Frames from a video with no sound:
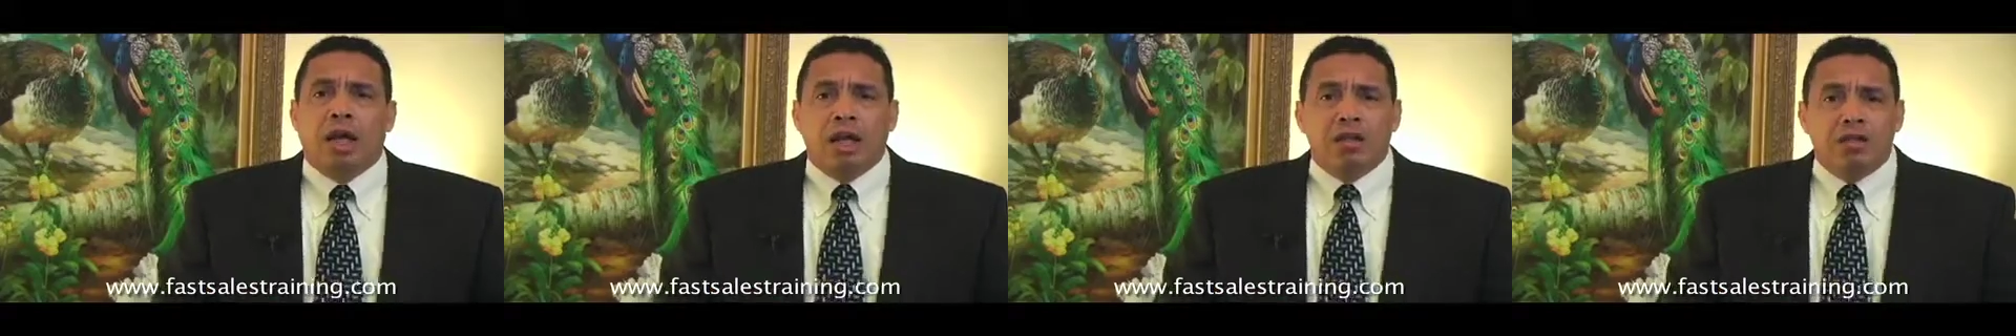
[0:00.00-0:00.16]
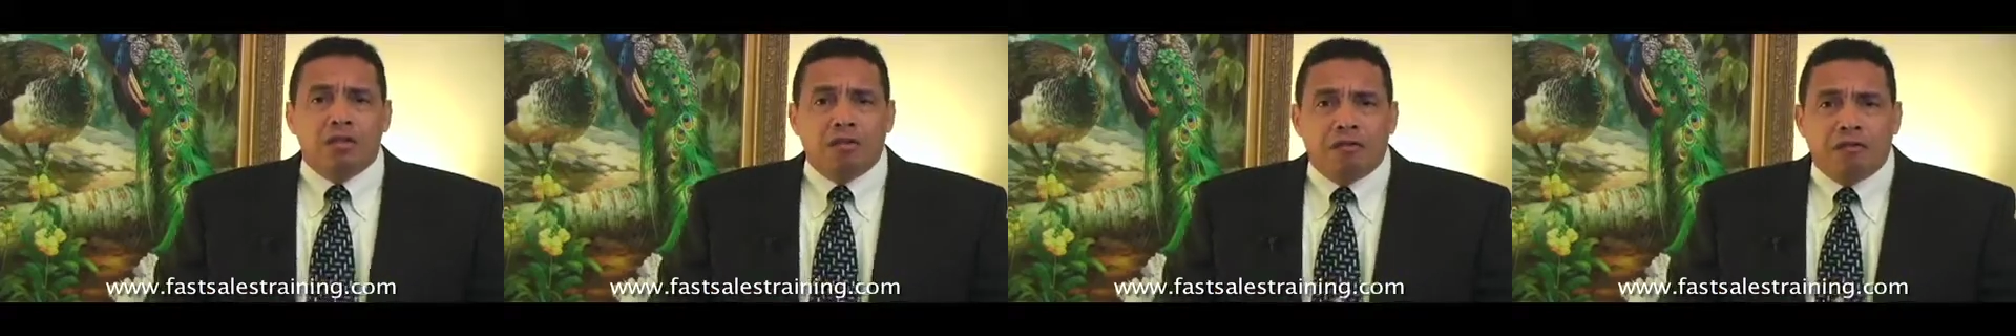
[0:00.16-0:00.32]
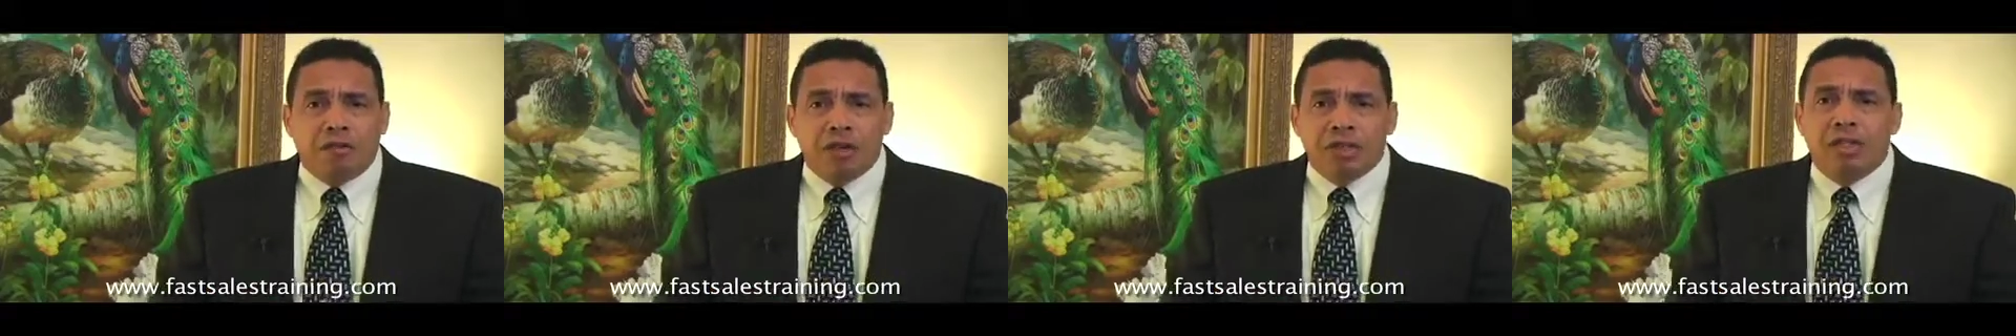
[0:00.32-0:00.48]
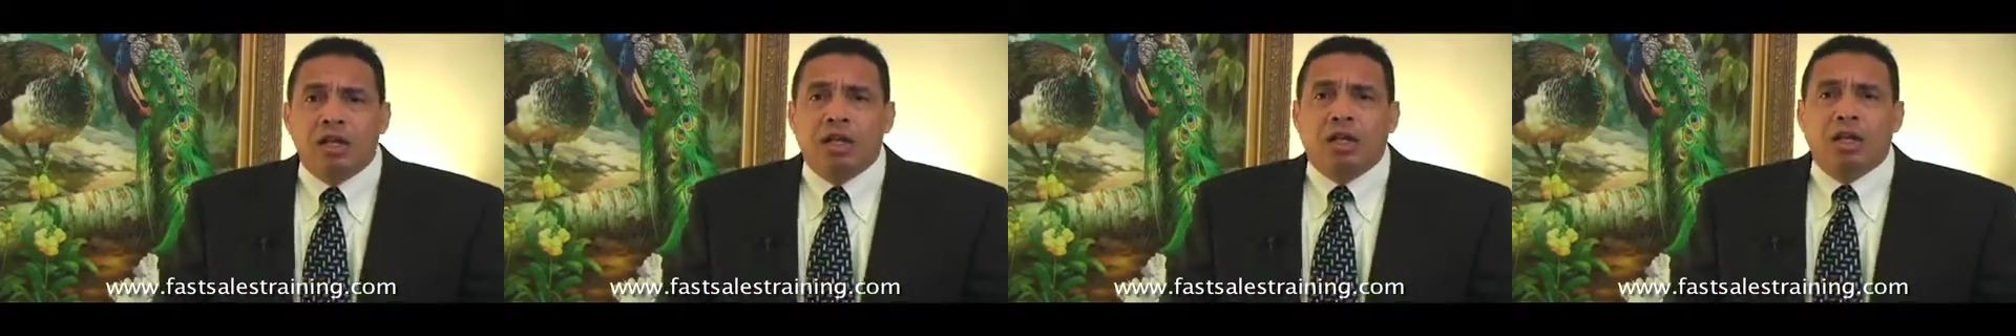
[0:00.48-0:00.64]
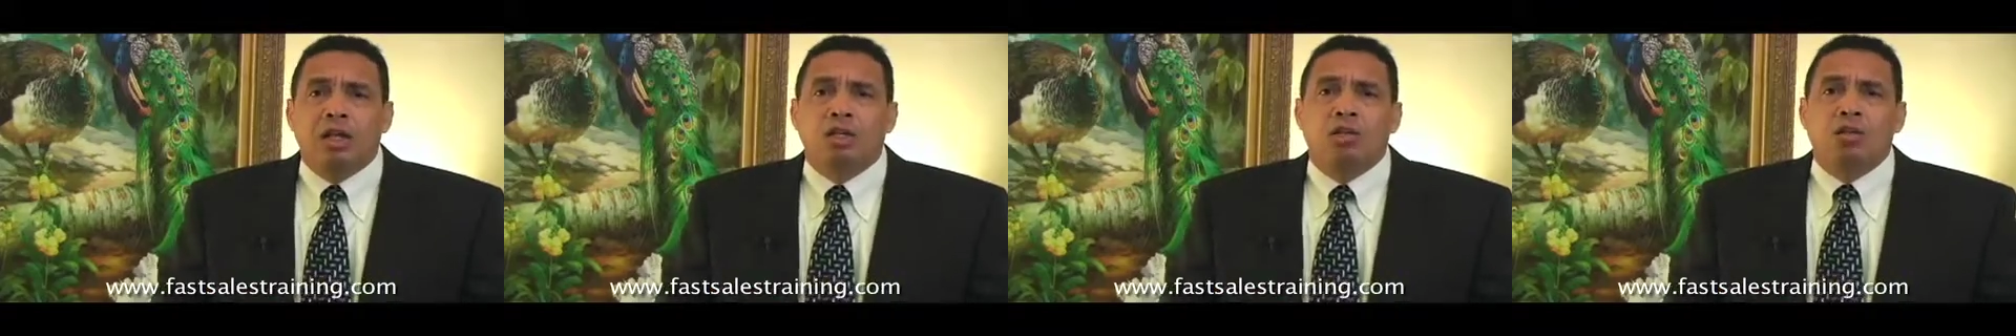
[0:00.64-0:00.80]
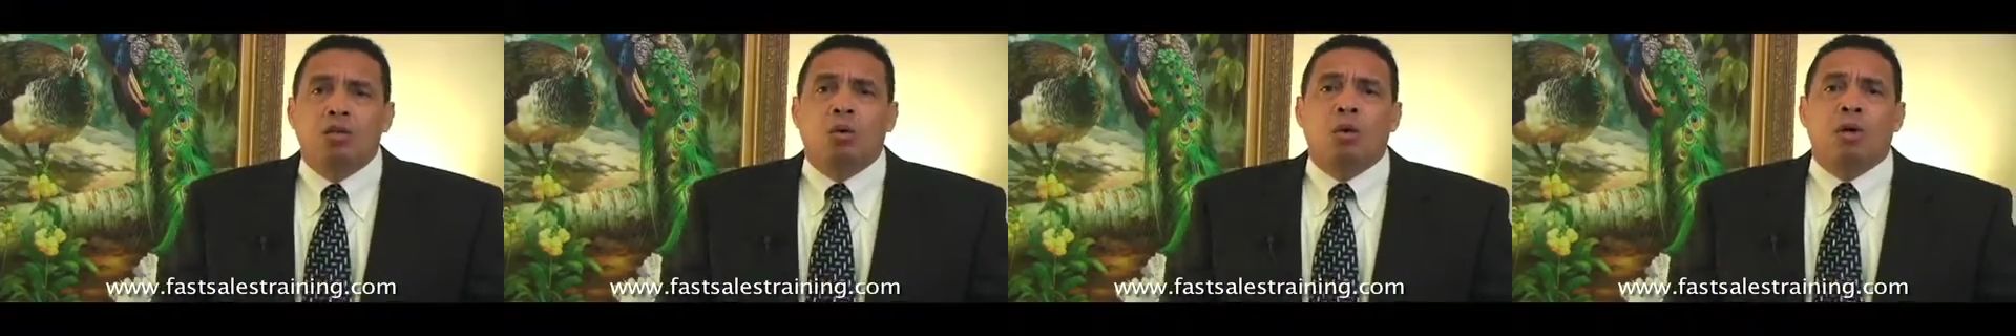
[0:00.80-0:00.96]
and you
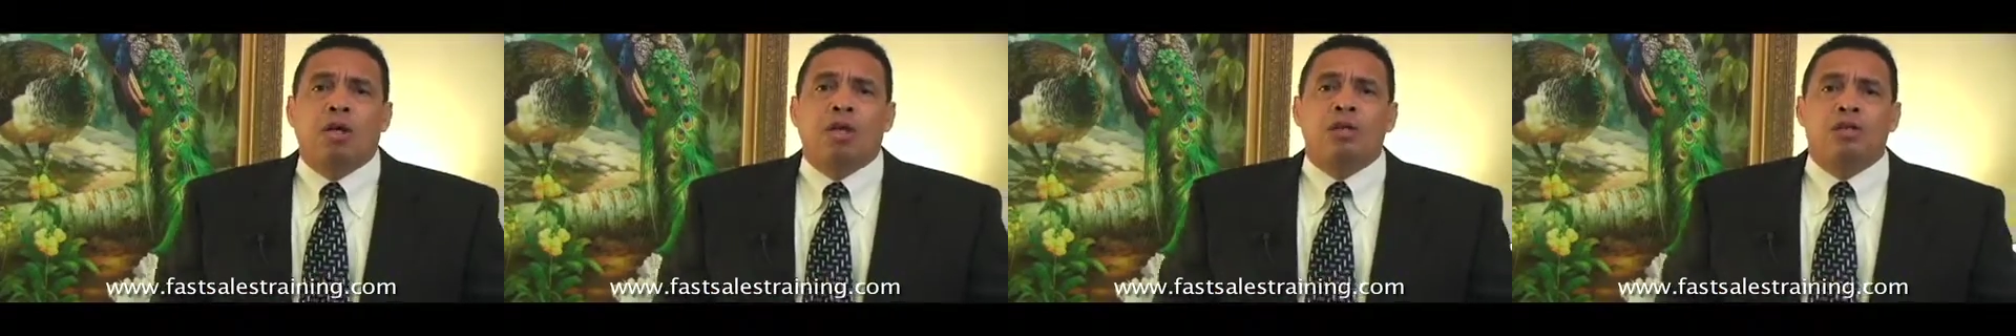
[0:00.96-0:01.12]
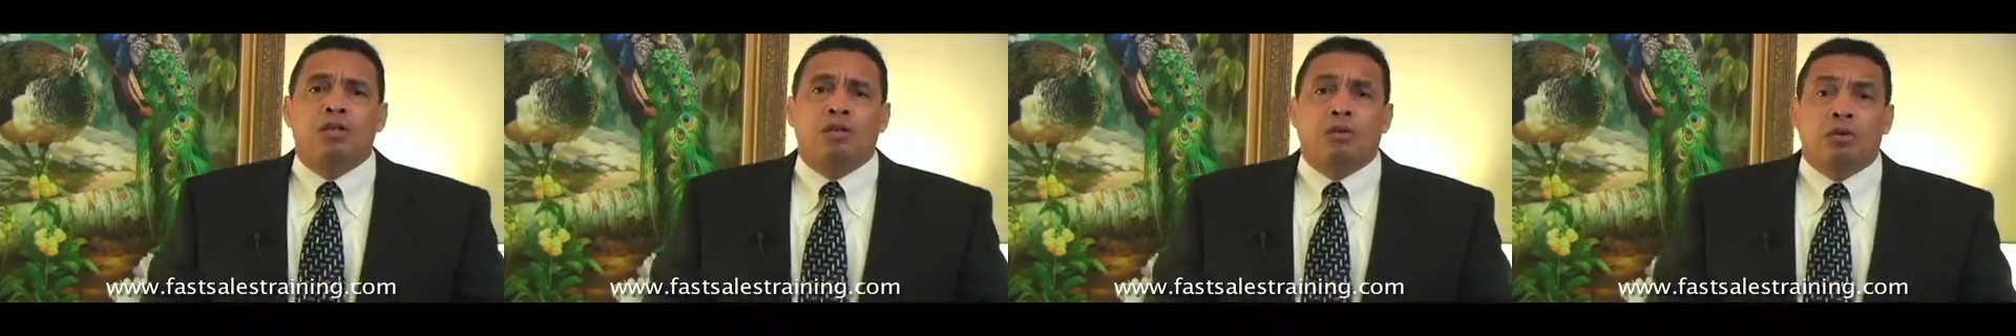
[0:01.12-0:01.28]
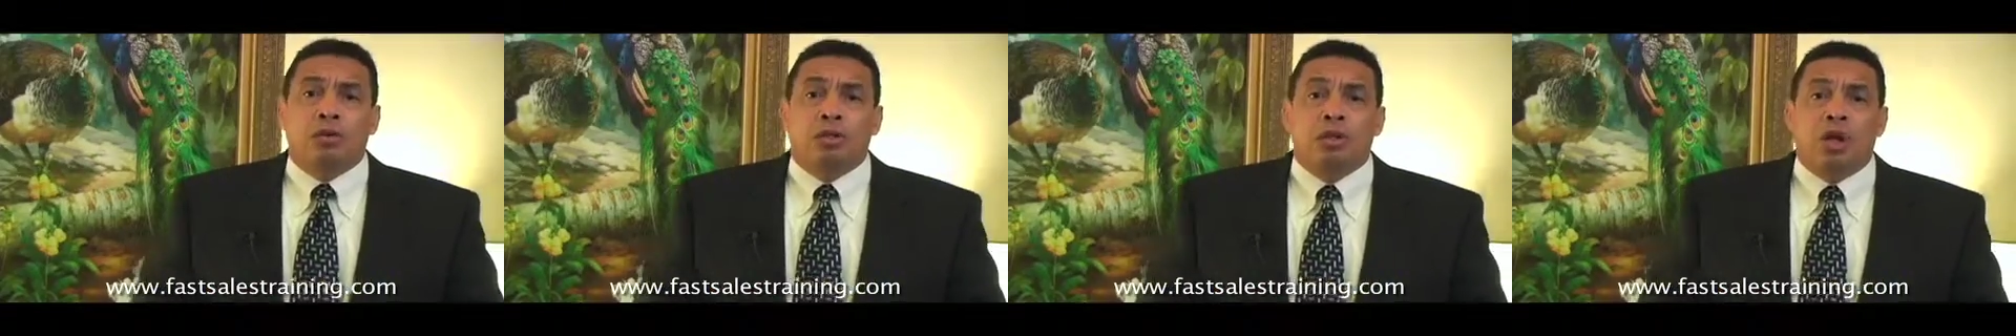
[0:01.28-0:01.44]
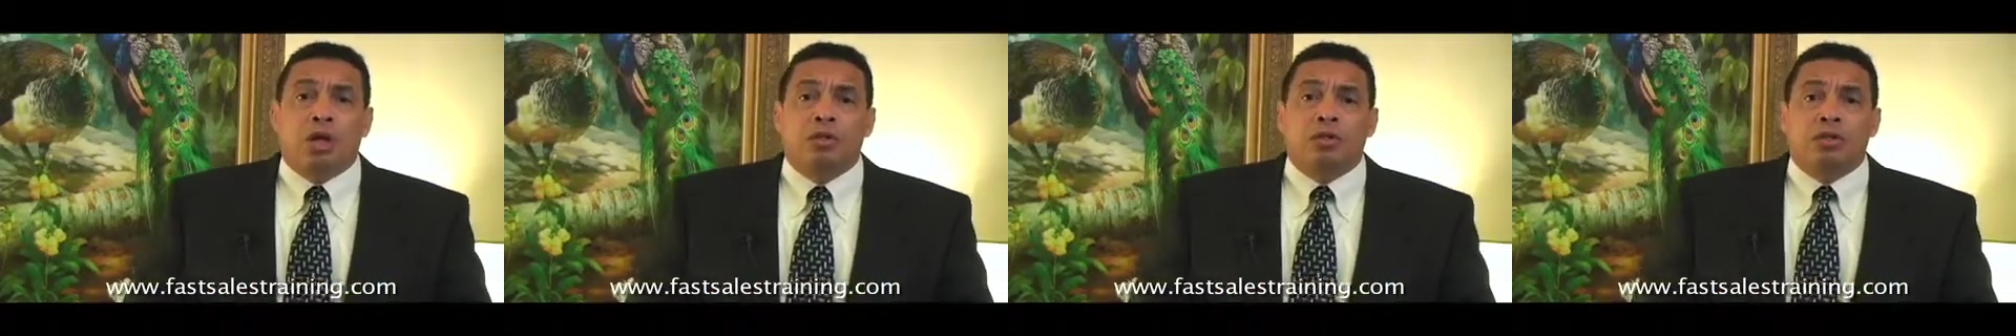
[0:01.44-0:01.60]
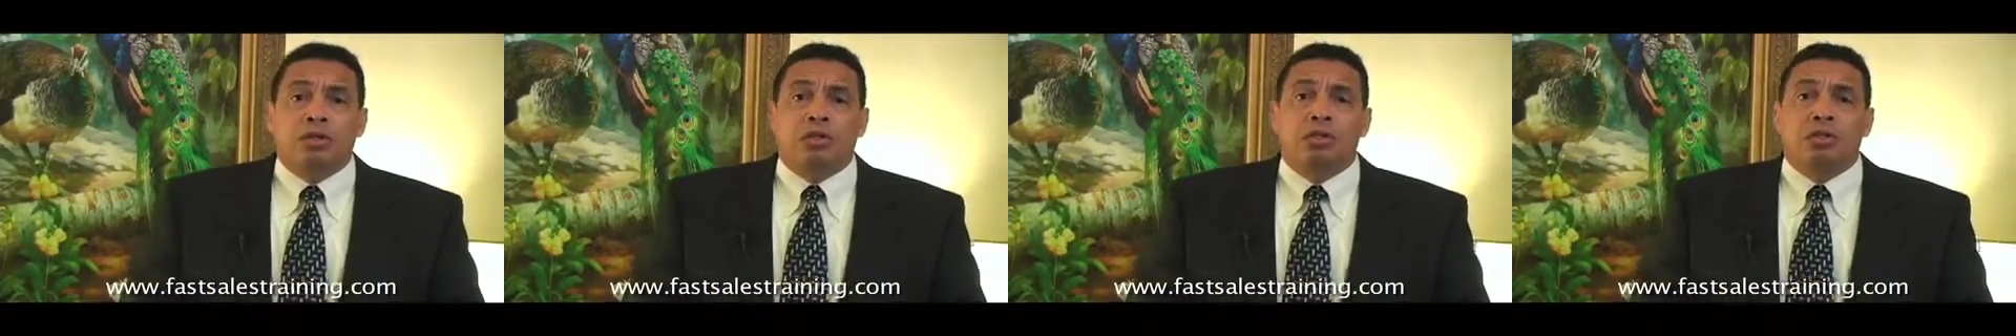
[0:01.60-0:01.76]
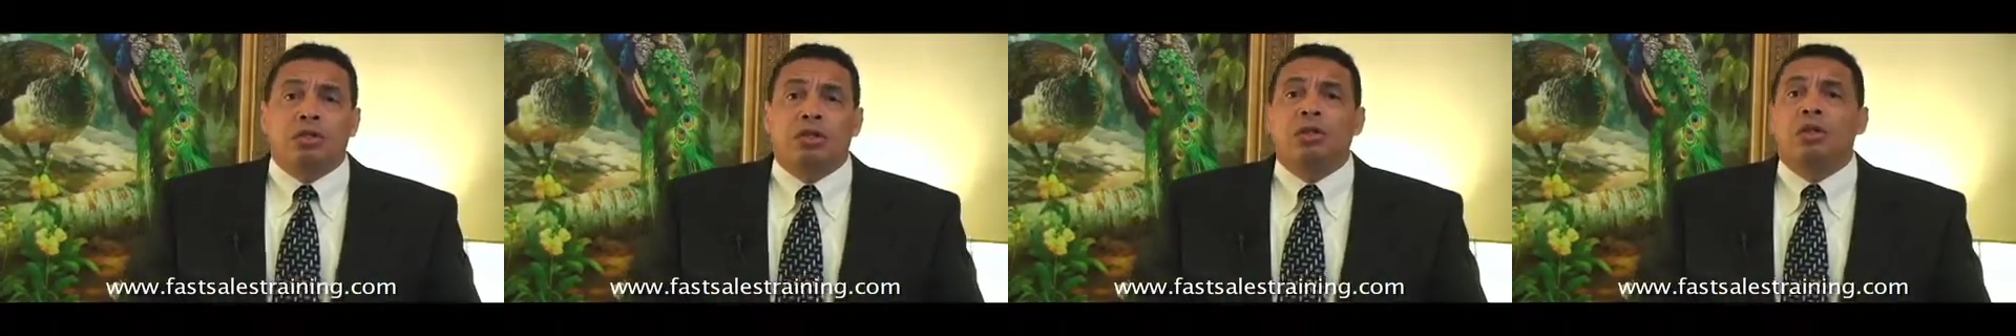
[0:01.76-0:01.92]
physically do an
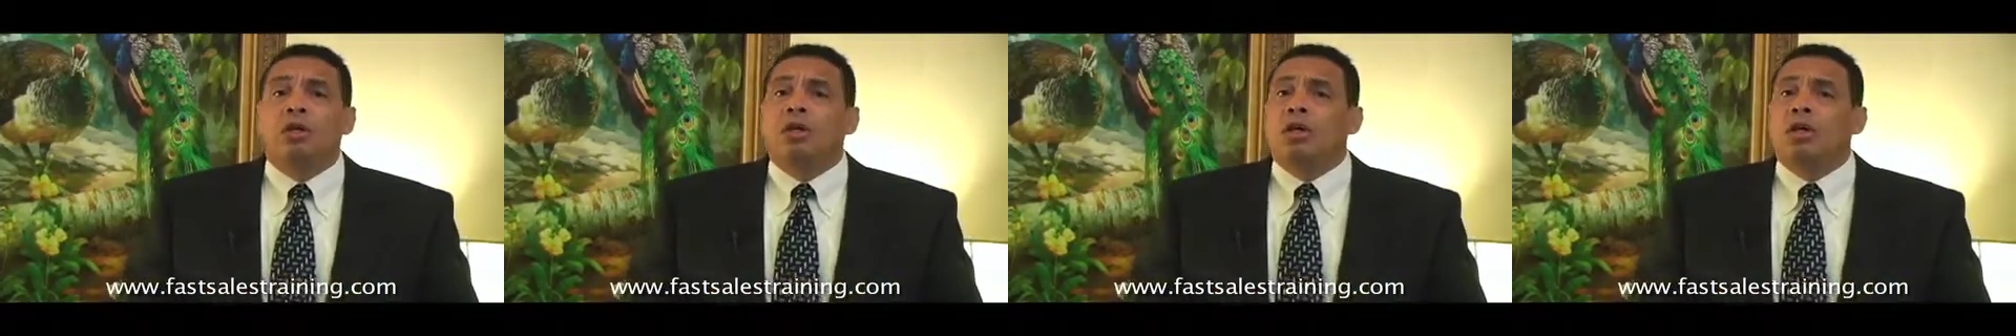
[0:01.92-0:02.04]
introduction,